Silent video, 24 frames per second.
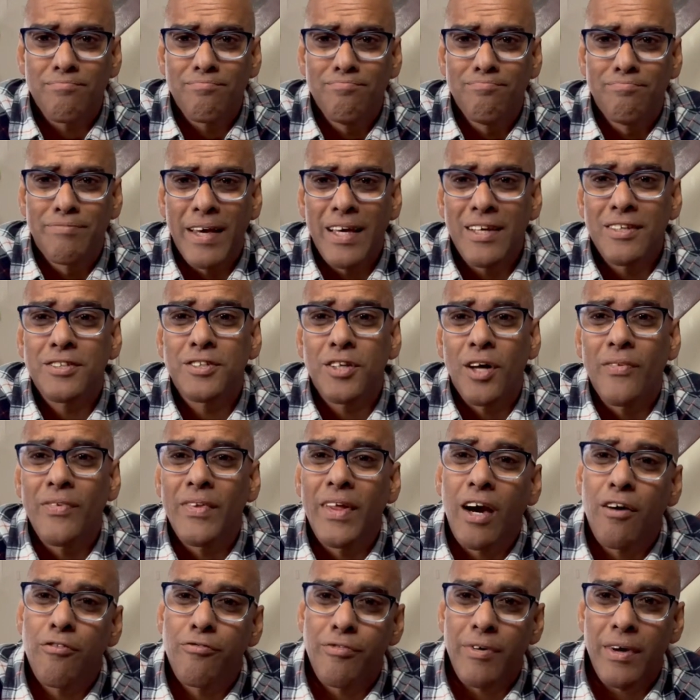based on
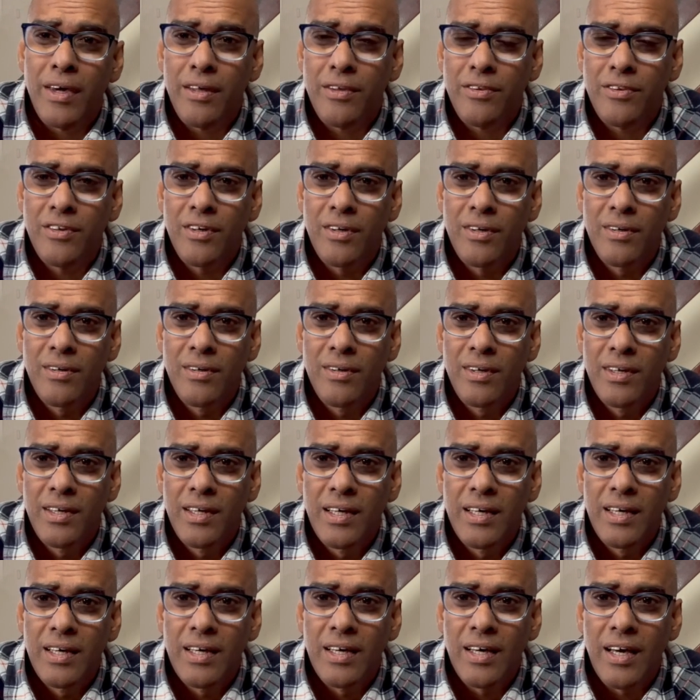their faith.
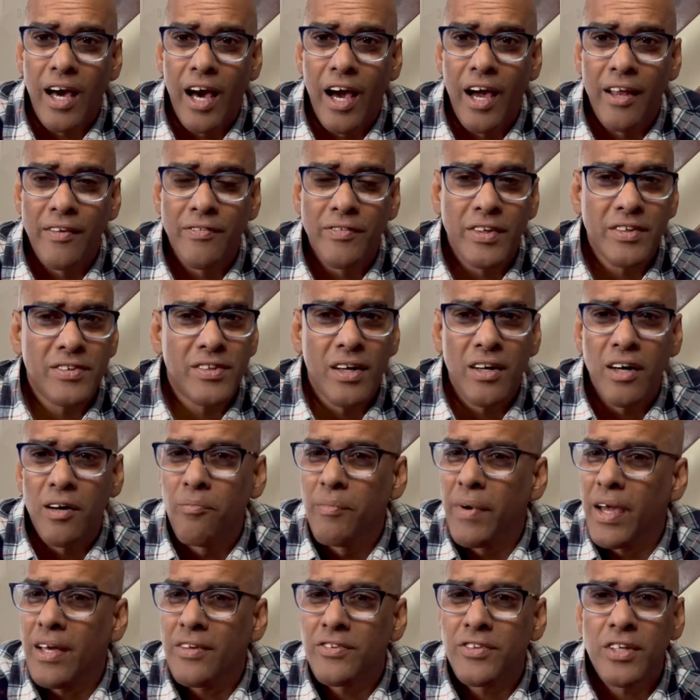And these are
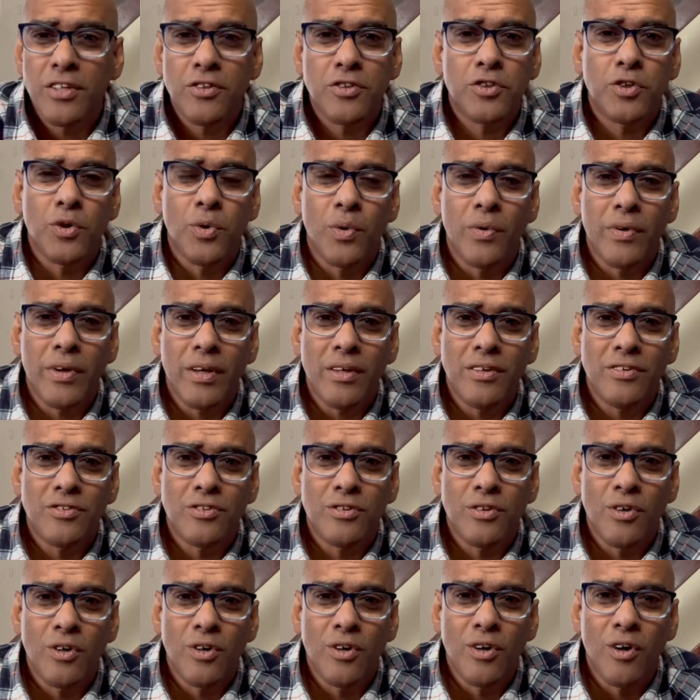amazing stories
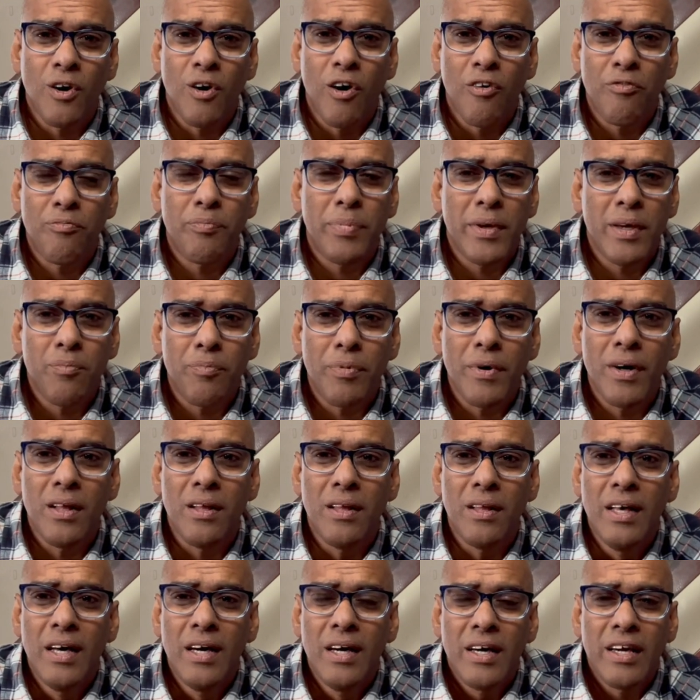of people,
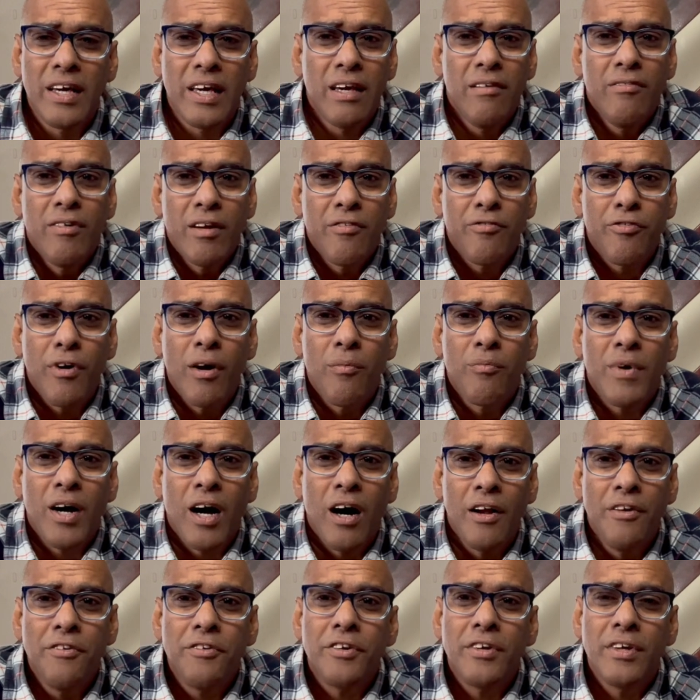even from
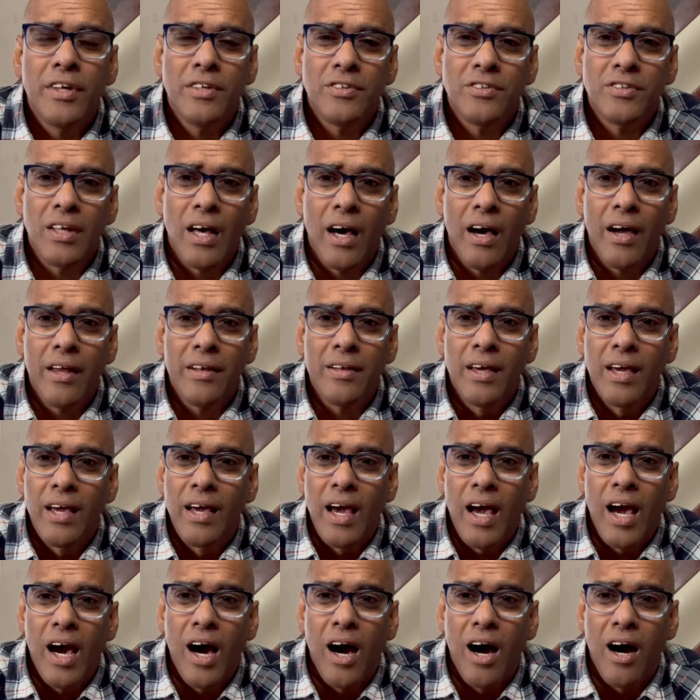countries that
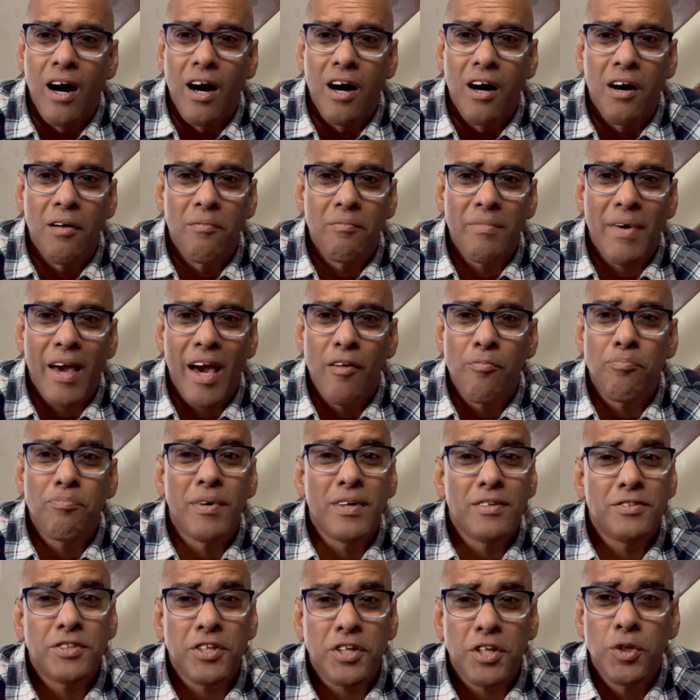have
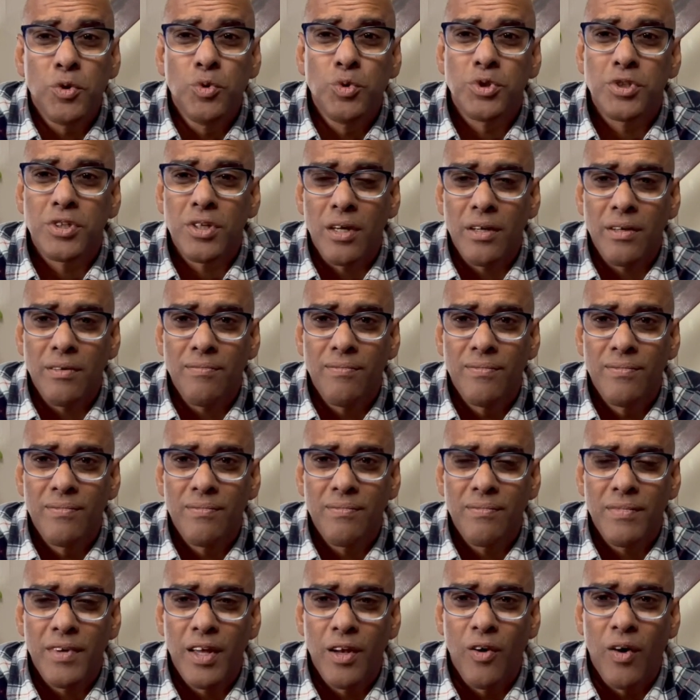persecution,
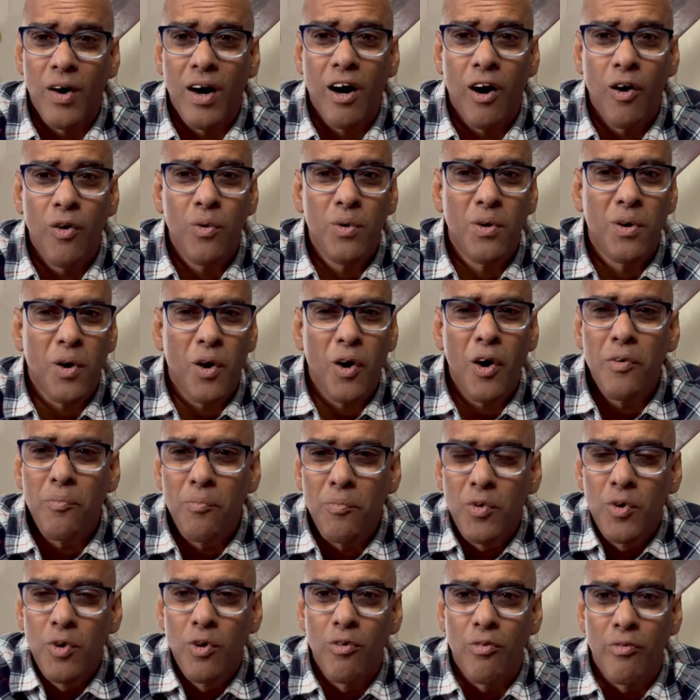you know, how God
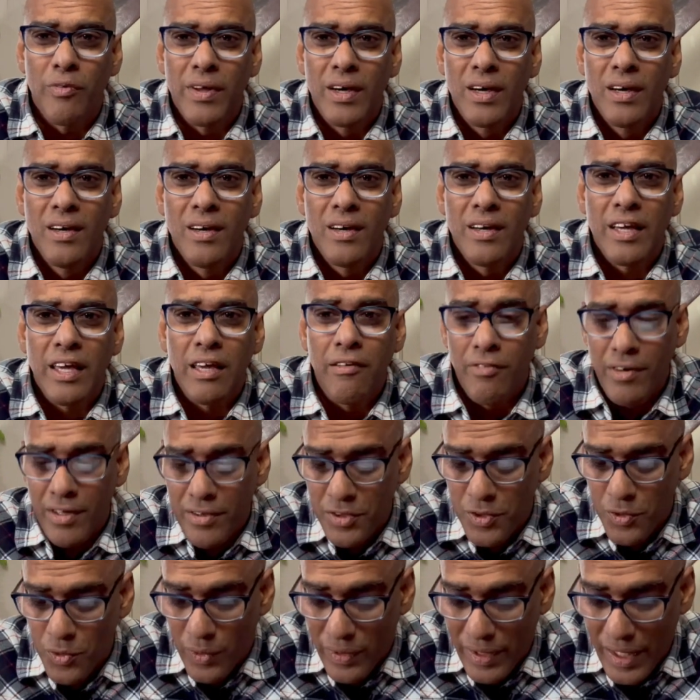moved even
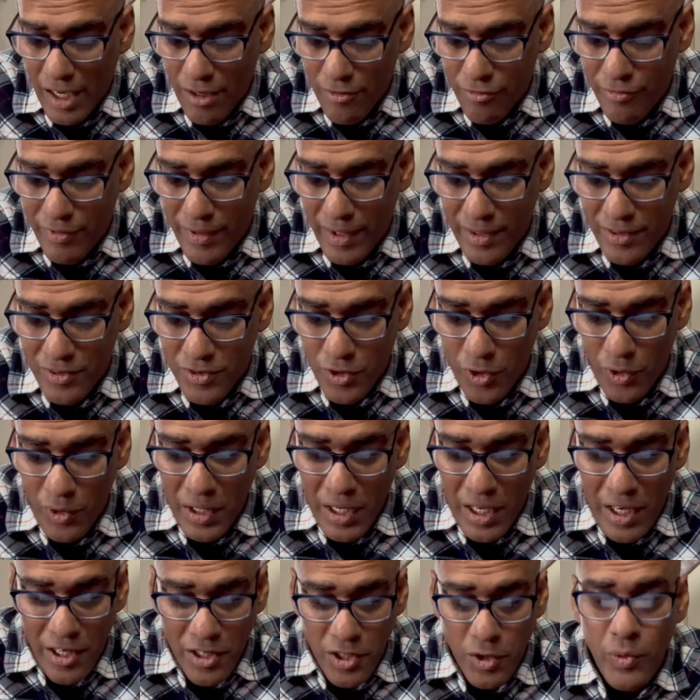through their faith. So
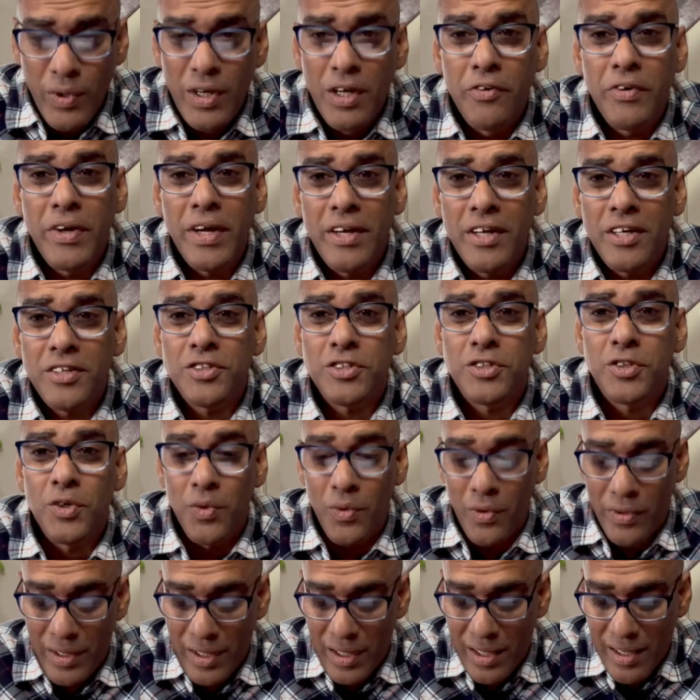you will read a
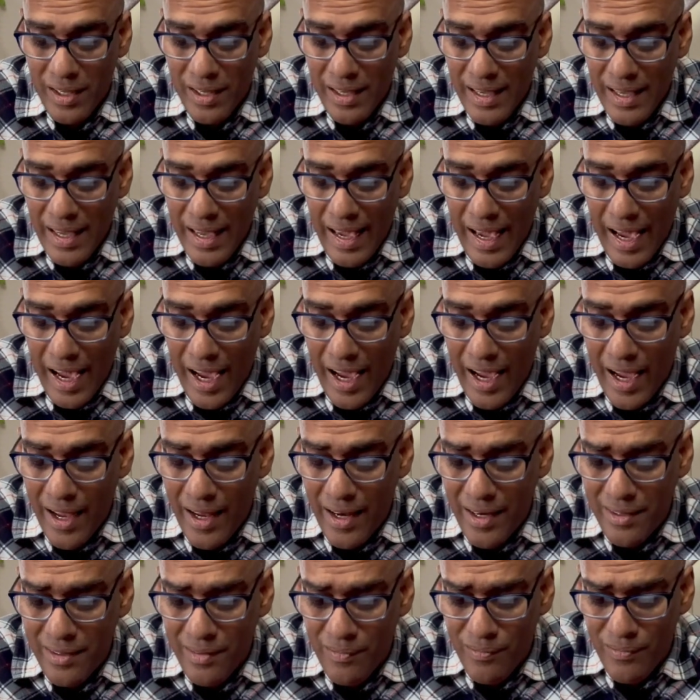story,
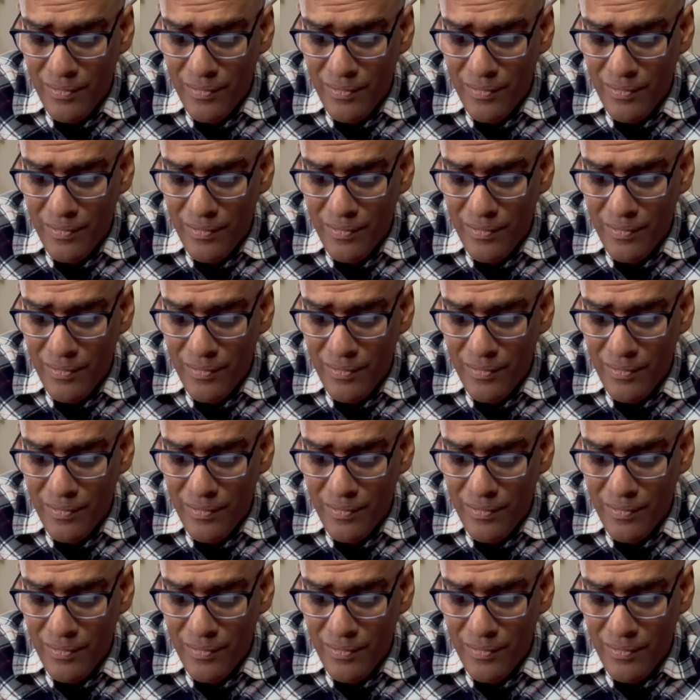and